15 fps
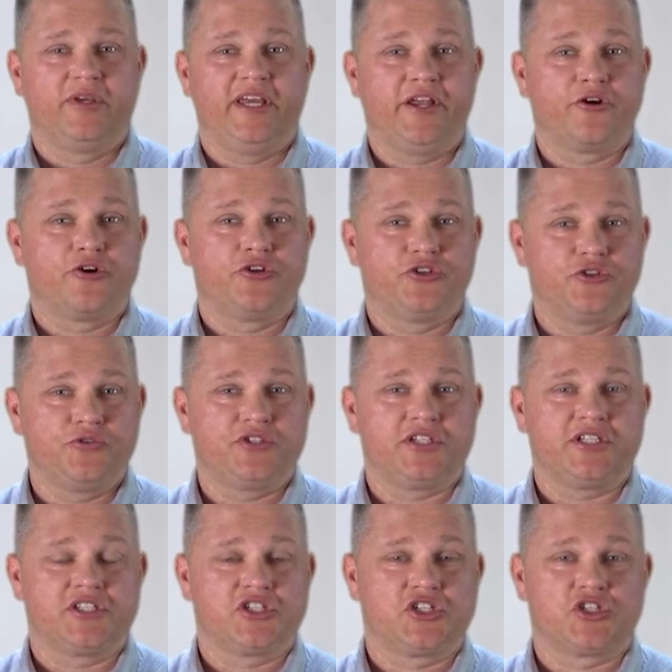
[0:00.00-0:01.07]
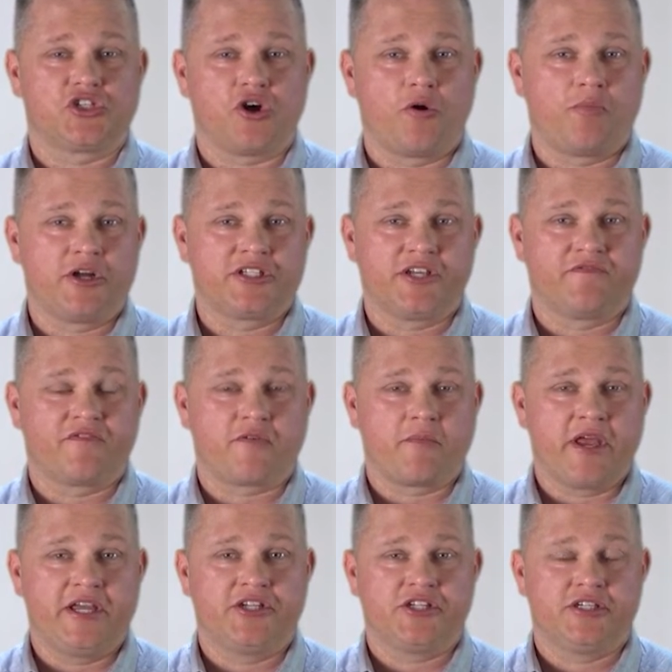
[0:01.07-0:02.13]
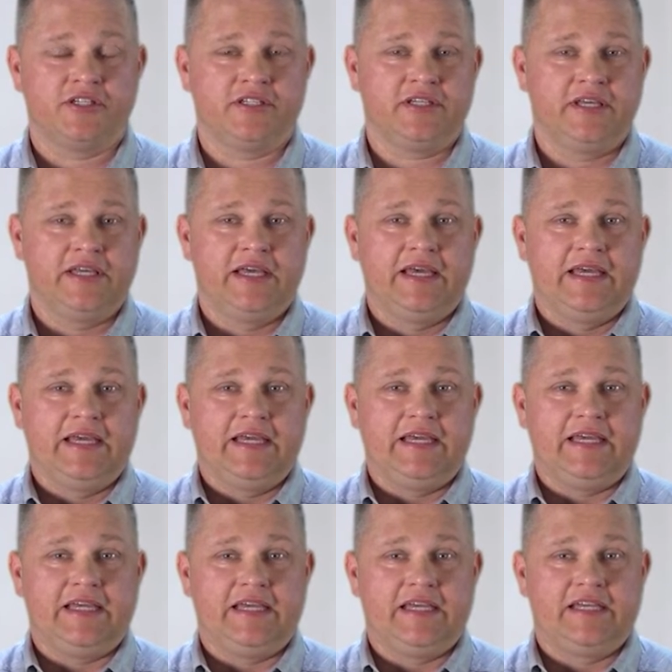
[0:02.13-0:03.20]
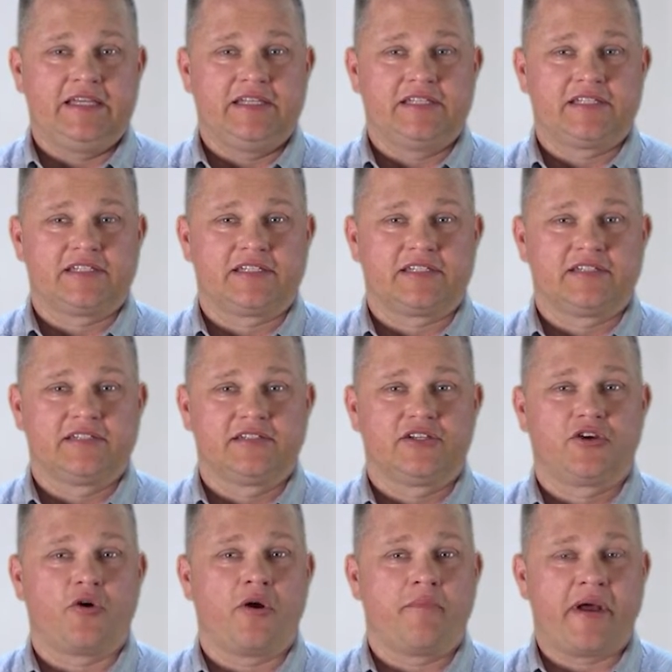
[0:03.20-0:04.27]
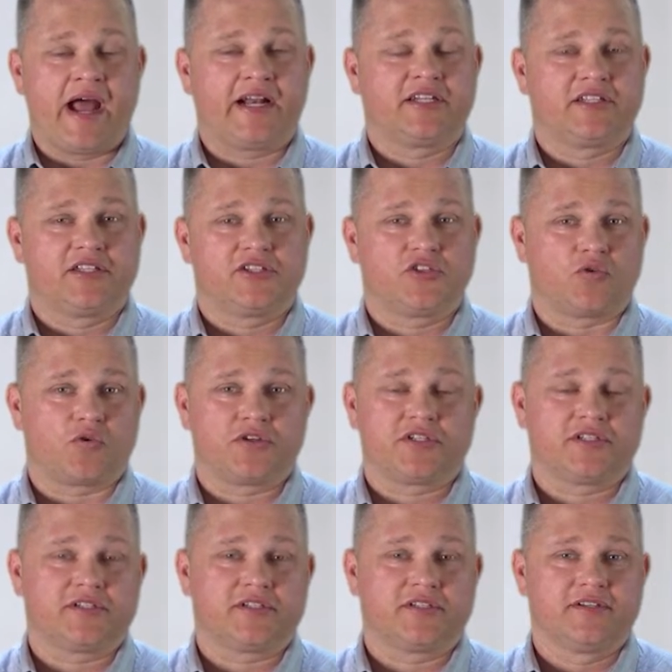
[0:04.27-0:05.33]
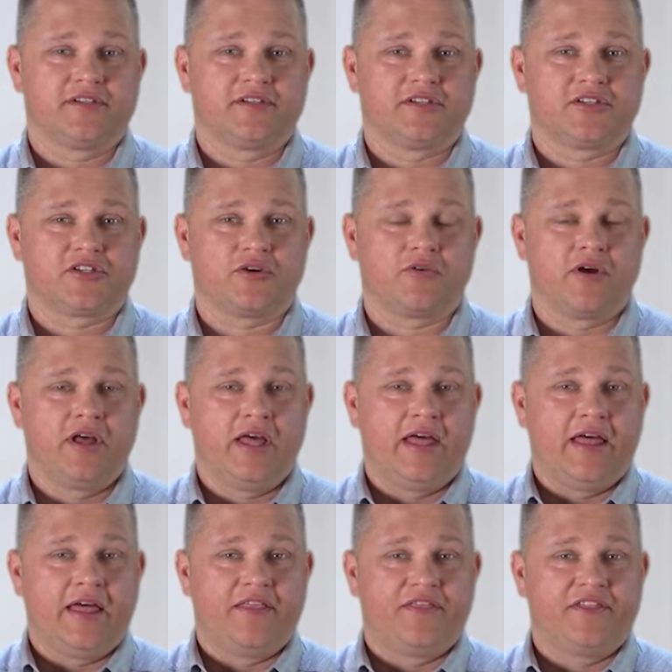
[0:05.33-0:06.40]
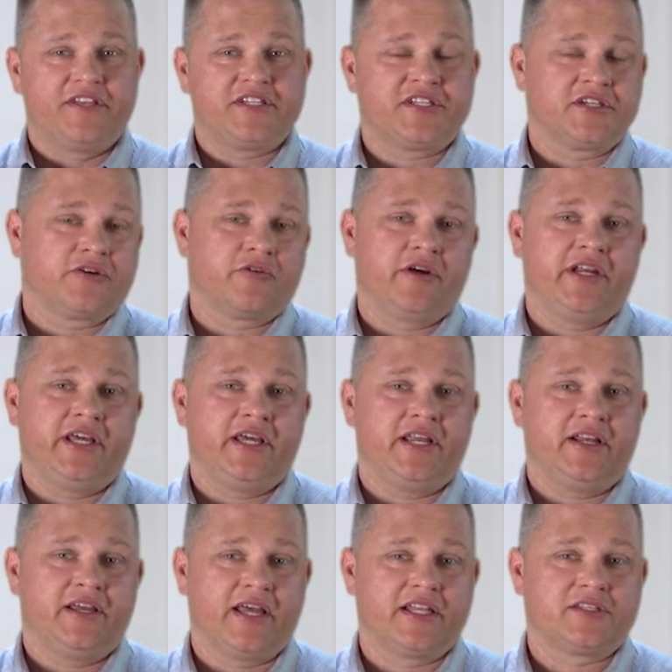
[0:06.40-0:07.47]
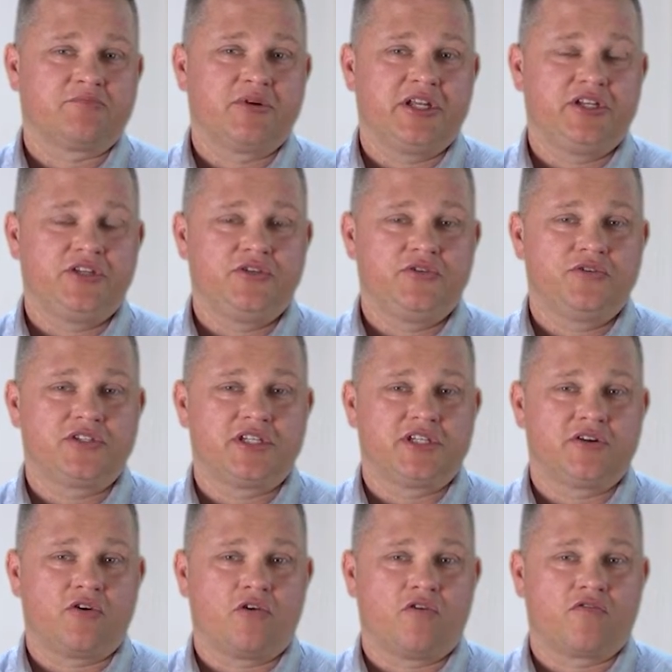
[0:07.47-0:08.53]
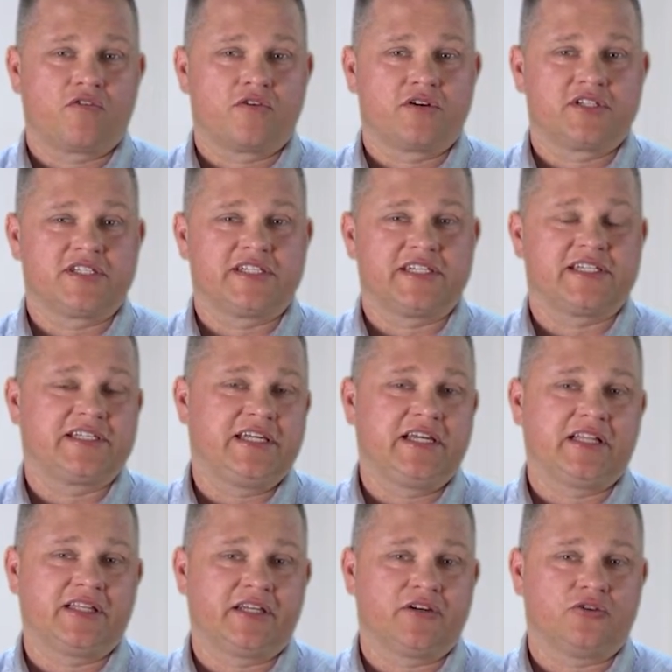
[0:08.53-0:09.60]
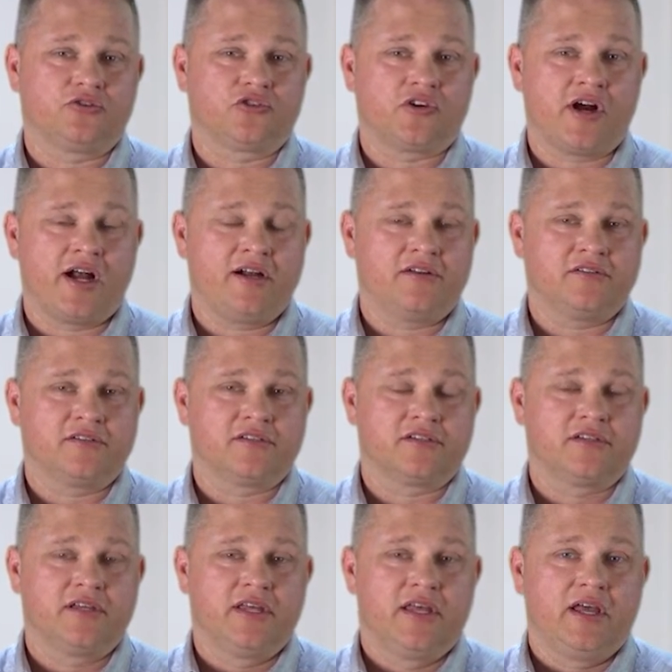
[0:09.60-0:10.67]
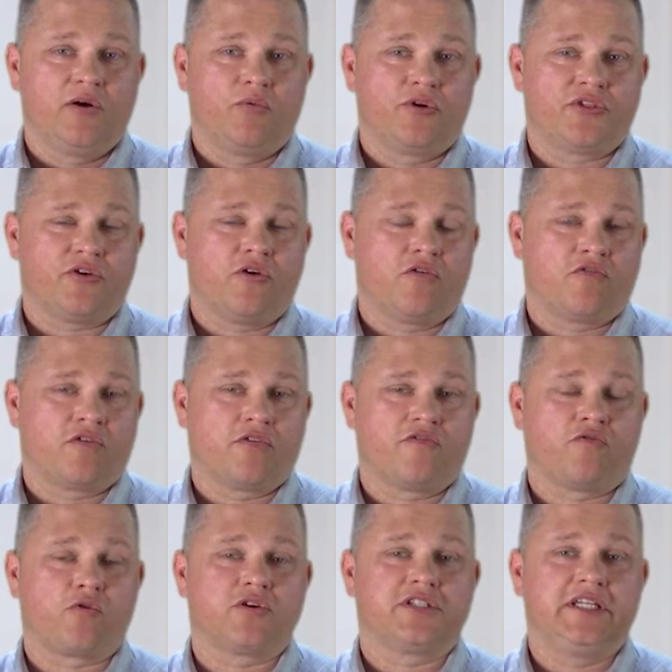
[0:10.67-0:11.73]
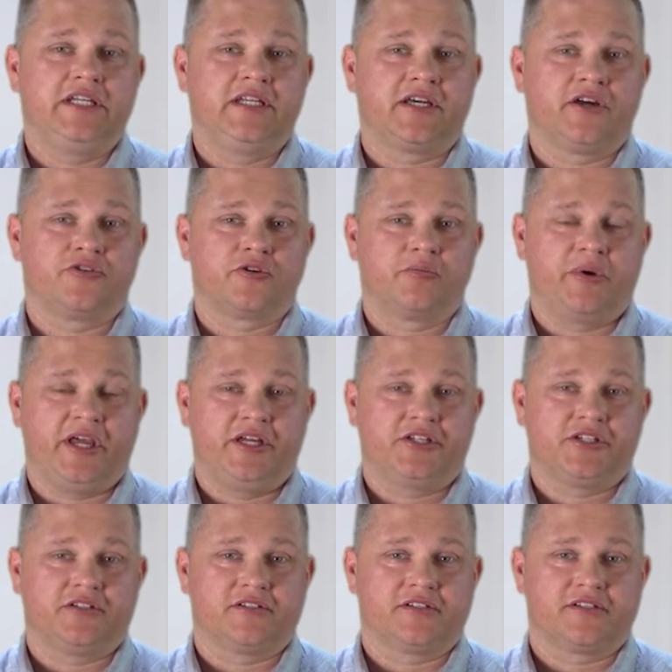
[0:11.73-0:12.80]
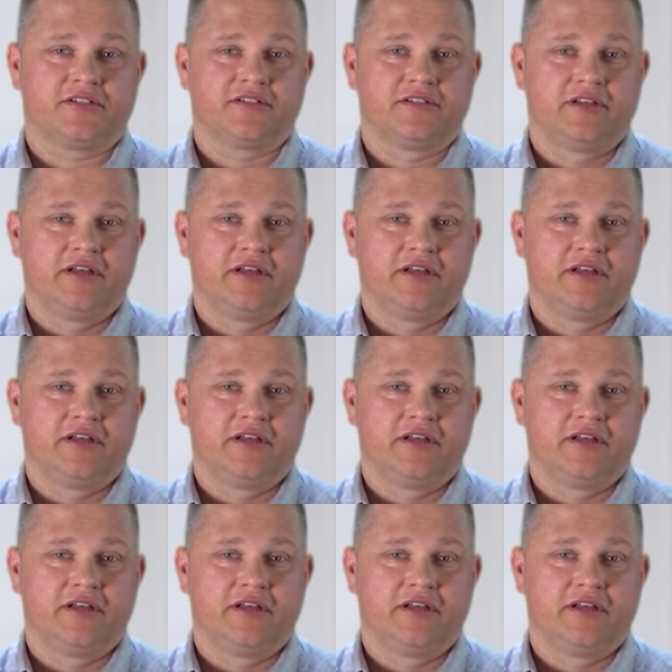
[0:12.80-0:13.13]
introducing so much information is going back to the sources. So this ingredient has been used in over 60 clinical trials with over 1,400 patients.